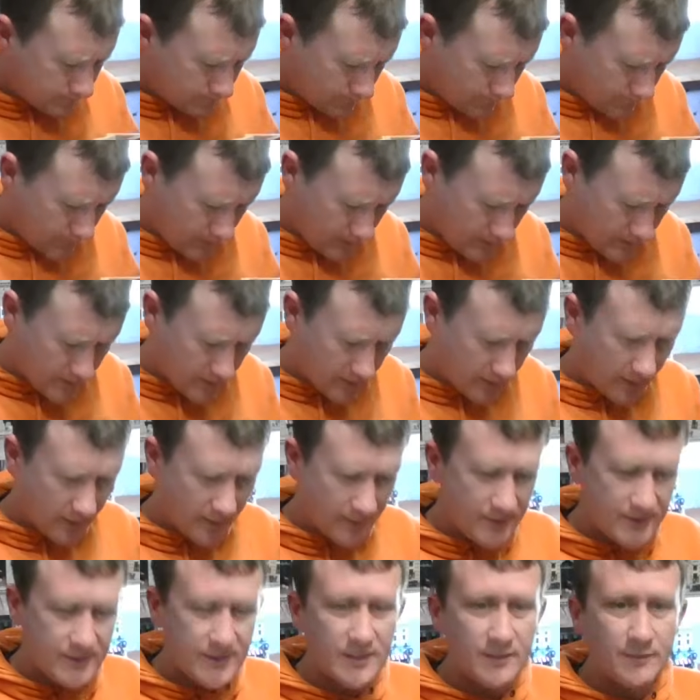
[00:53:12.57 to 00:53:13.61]
The inside of
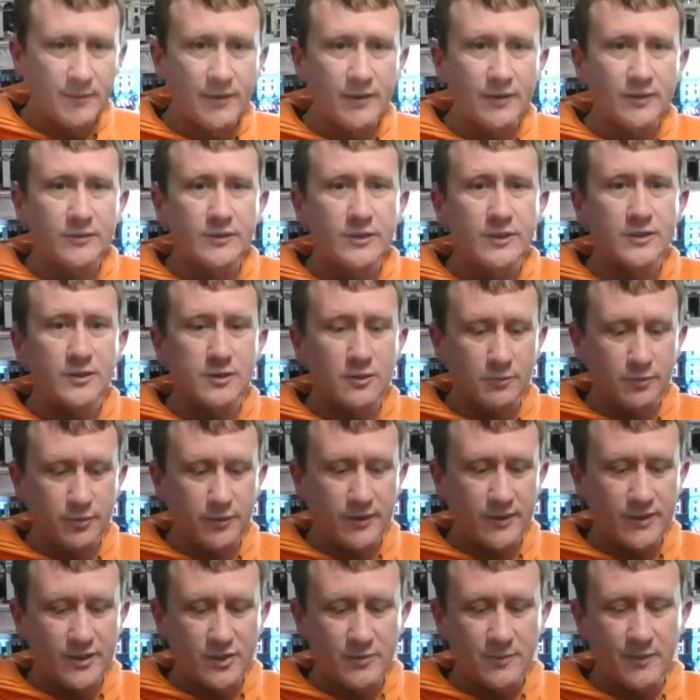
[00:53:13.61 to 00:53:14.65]
the cinema, though, does look
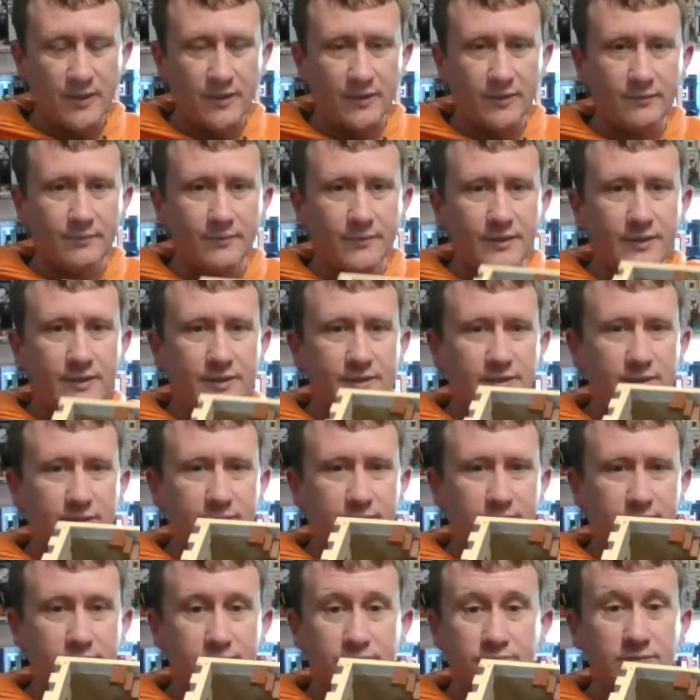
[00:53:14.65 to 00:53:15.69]
pretty smart. Can you see?
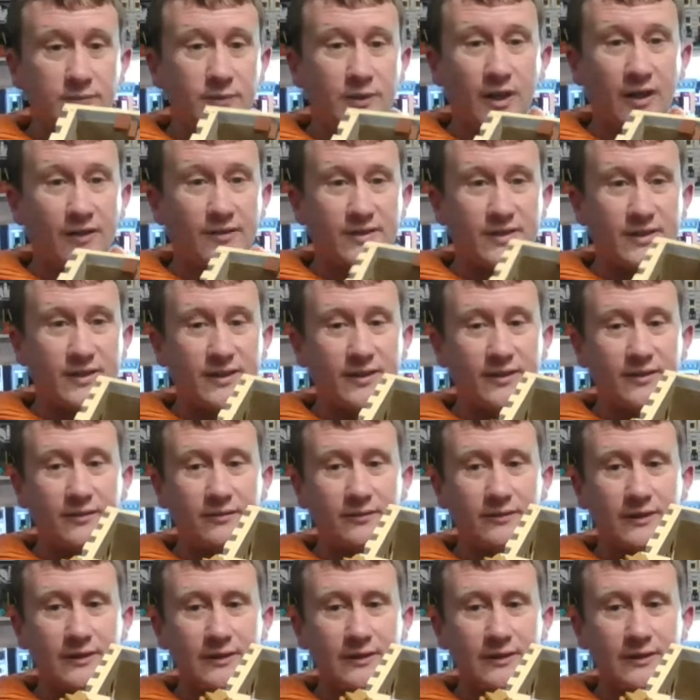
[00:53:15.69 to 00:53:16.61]
You can't see, can you?